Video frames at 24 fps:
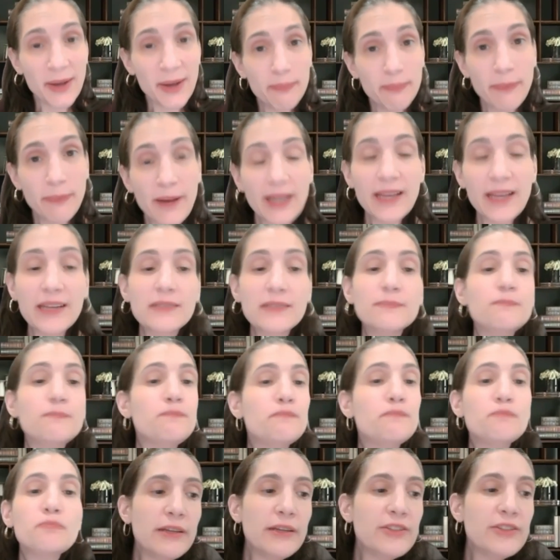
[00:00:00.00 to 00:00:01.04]
But
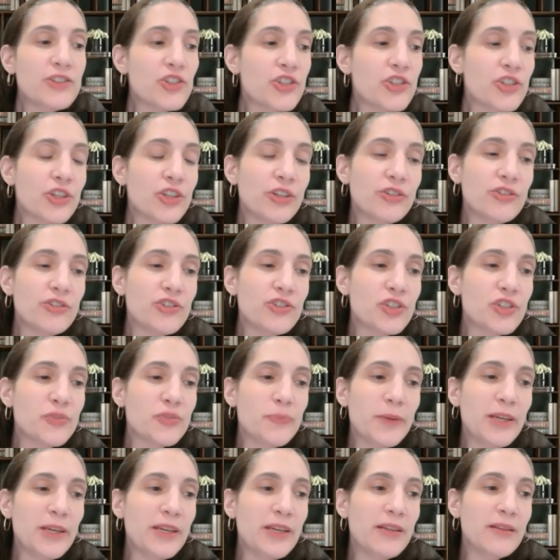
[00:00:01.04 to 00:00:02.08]
it shouldn't just
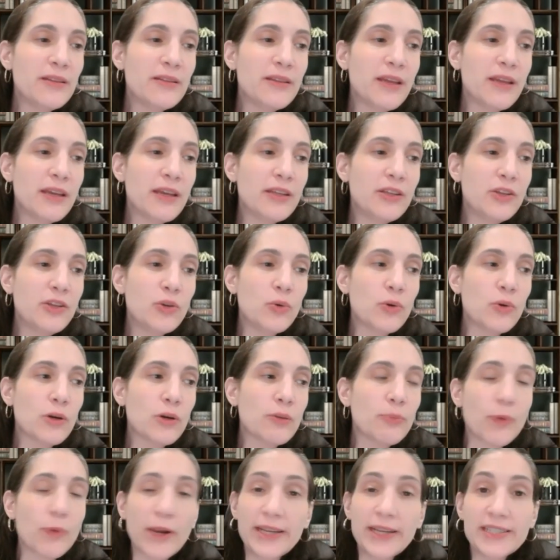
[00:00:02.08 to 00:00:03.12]
be that your
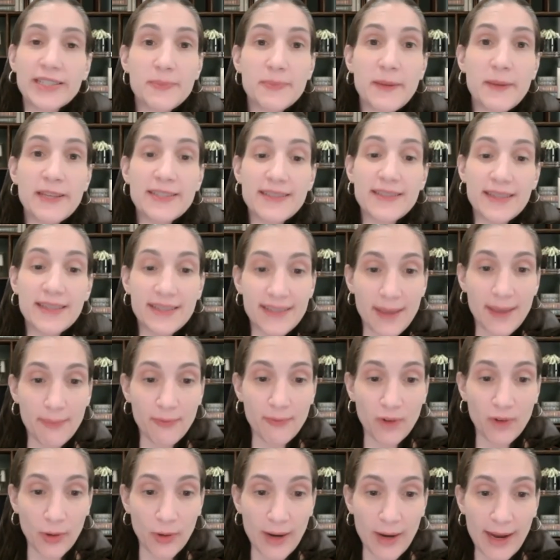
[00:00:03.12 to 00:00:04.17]
brain space is up
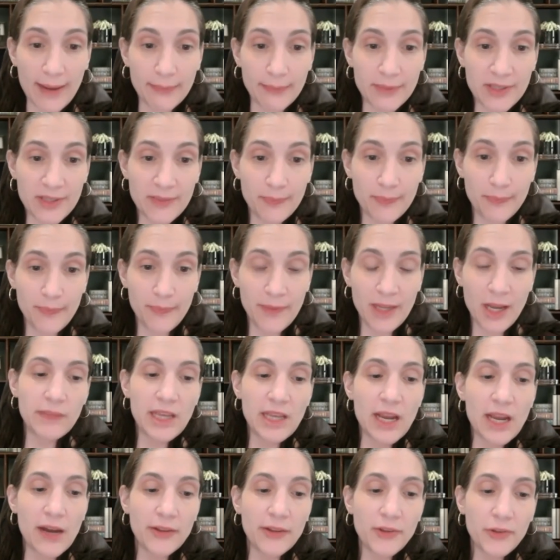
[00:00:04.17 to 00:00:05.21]
for grabs.
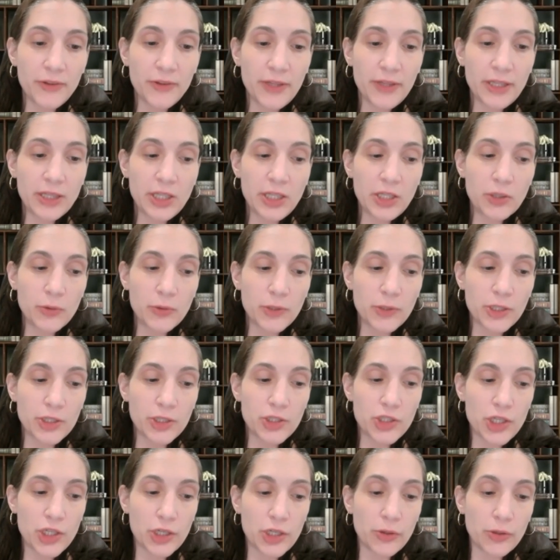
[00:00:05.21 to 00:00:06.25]
The other thing that you
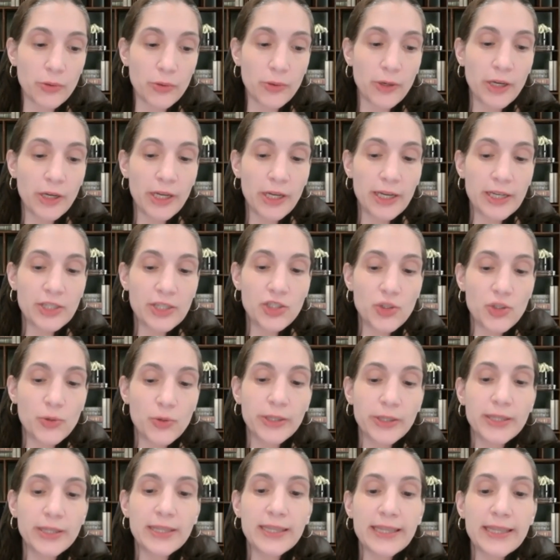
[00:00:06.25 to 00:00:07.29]
can do is you
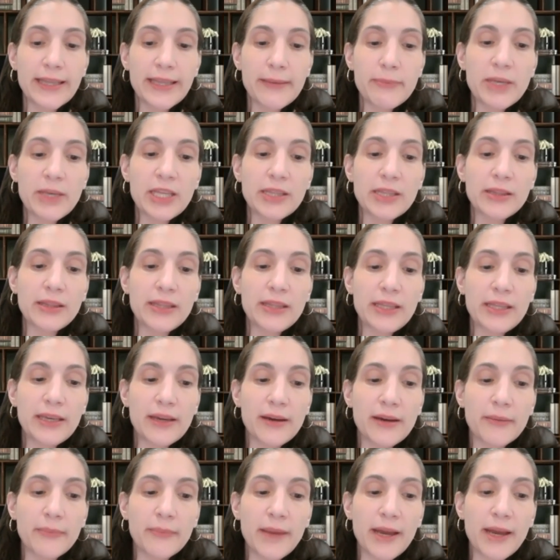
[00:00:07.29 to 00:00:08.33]
can limit the
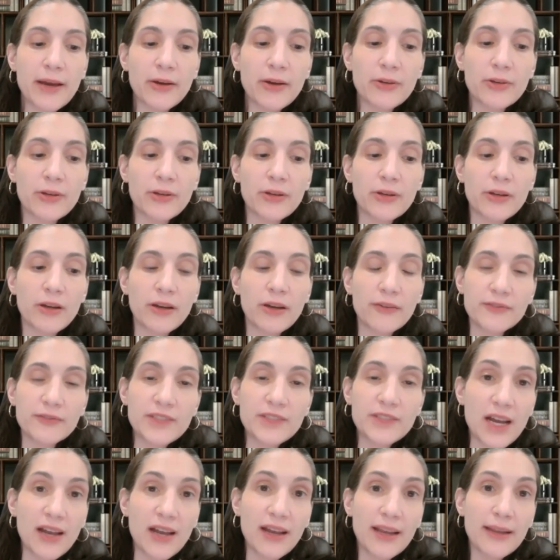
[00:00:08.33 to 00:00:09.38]
amount of
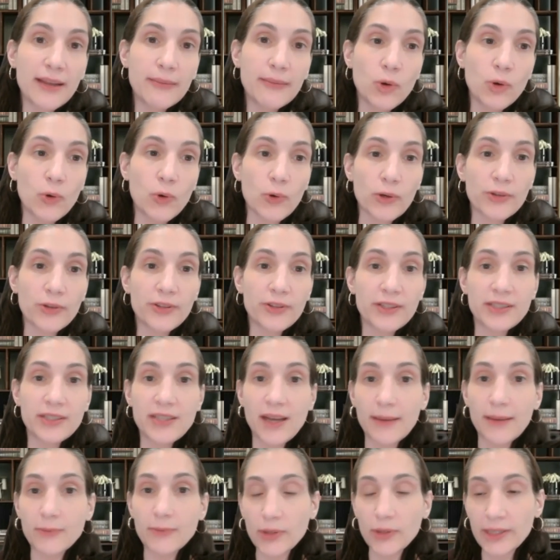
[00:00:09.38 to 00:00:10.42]
time or the
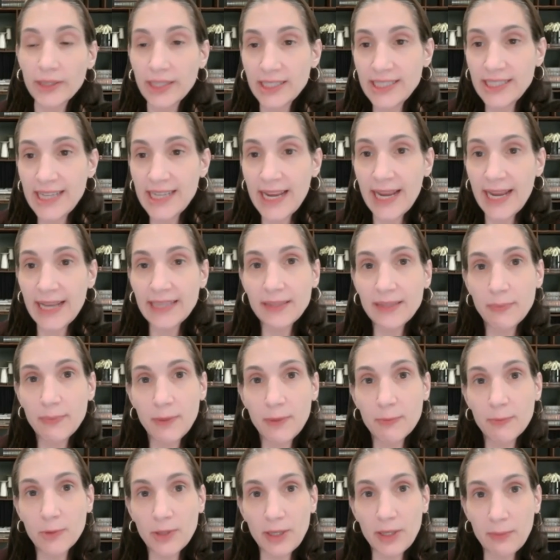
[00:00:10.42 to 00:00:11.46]
time during the day that
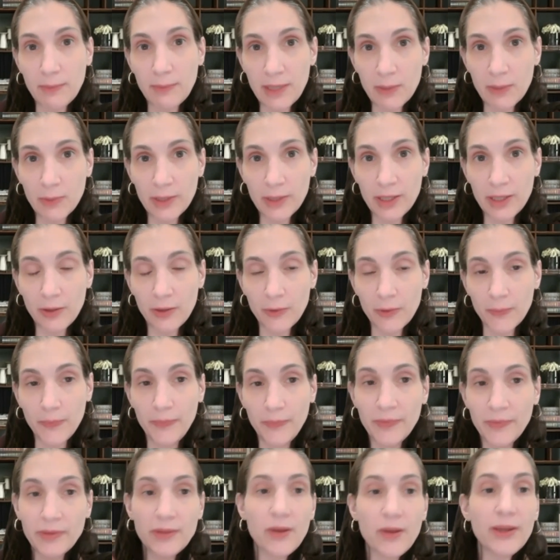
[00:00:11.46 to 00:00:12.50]
people can meet with you.
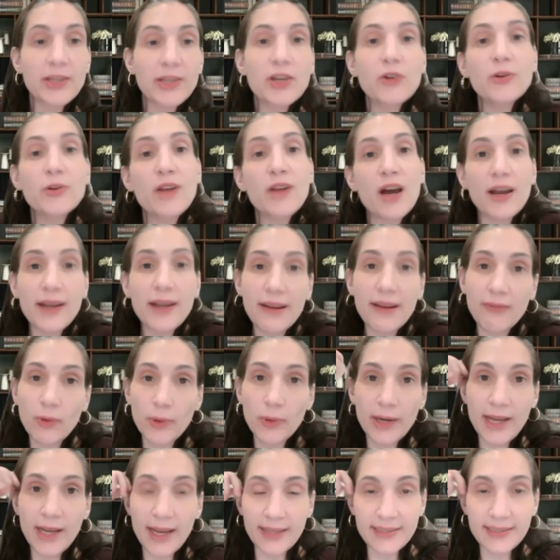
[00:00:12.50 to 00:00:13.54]
Now, I know not
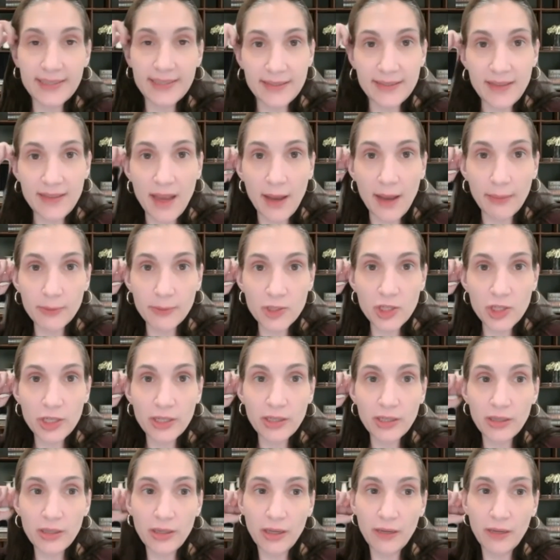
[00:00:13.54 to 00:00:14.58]
everyone has this option.